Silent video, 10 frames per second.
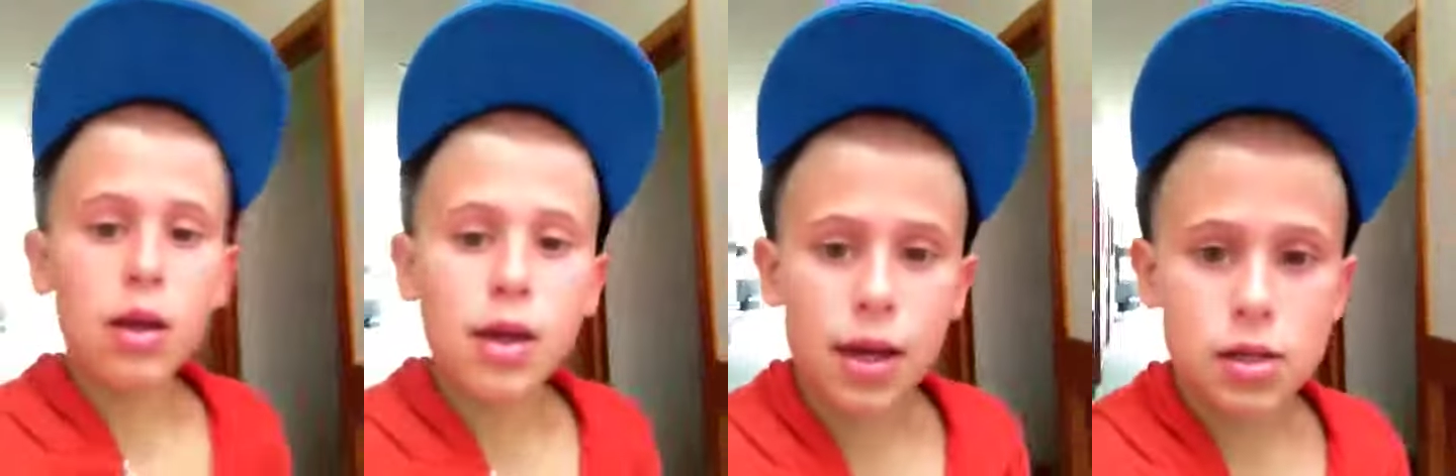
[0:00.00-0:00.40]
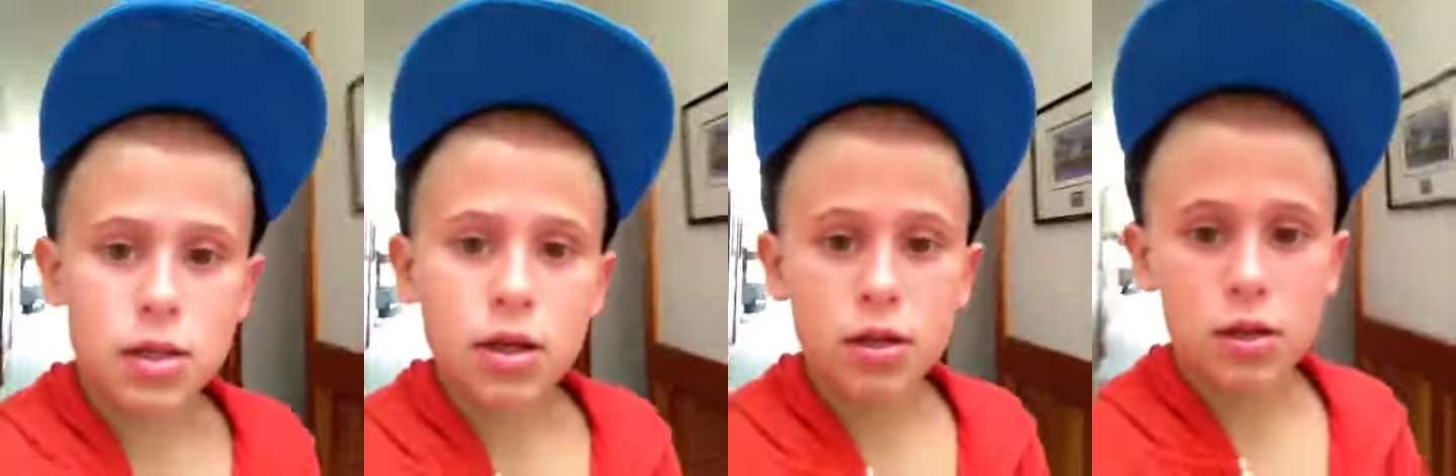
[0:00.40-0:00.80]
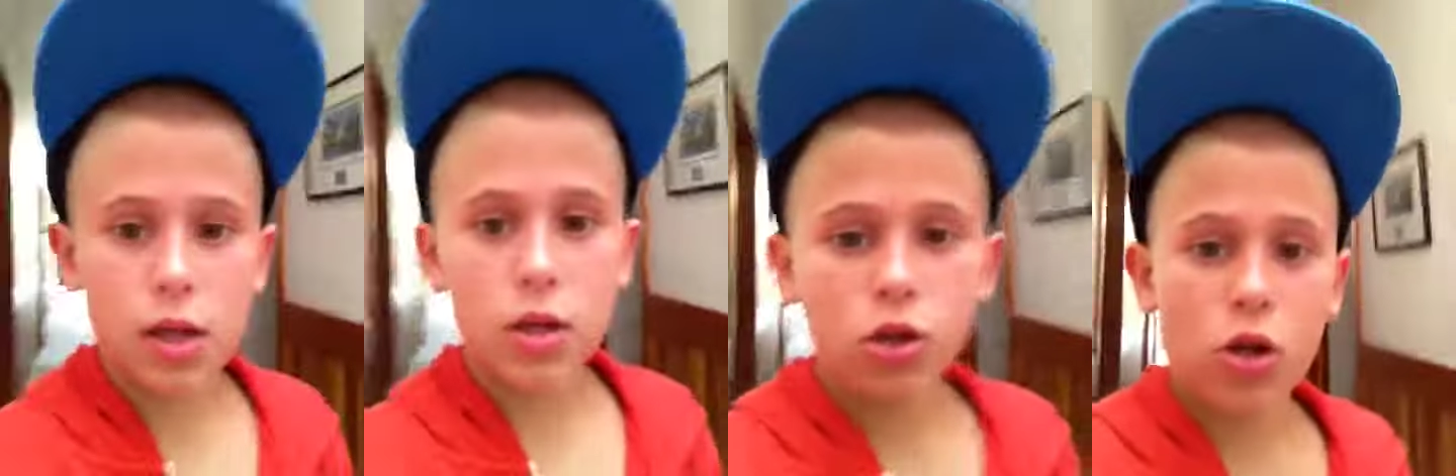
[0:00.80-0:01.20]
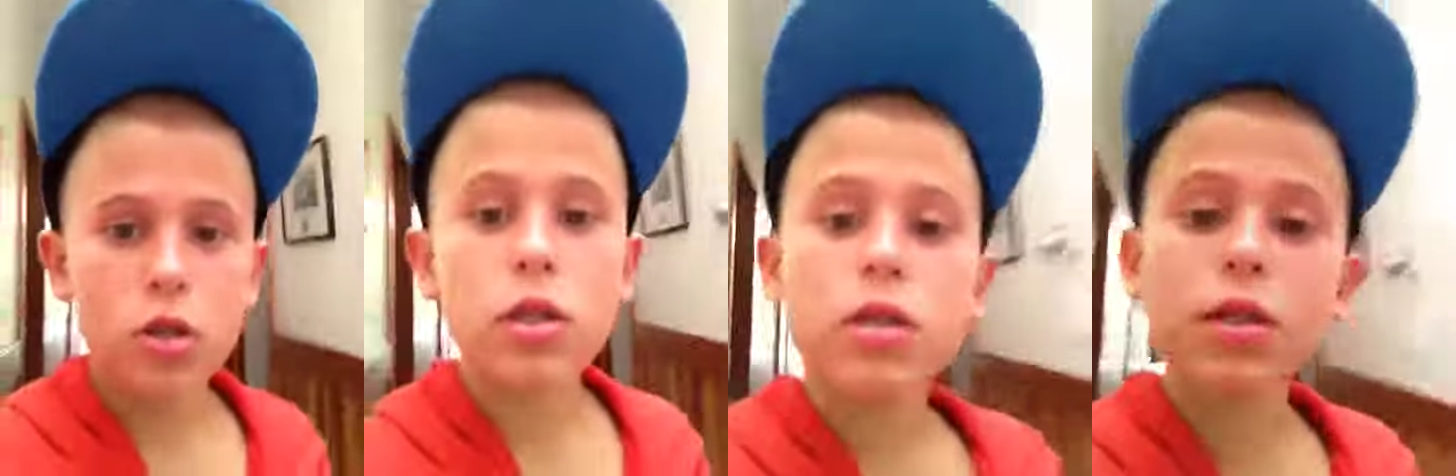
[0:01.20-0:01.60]
Hey guys, this is
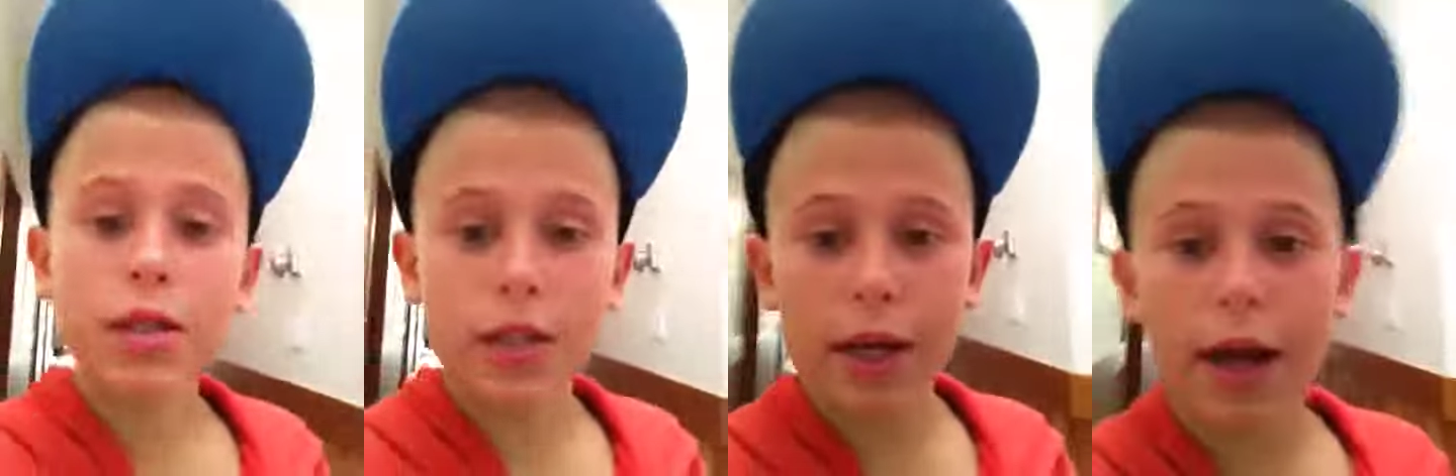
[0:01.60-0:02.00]
CadeJohnson69,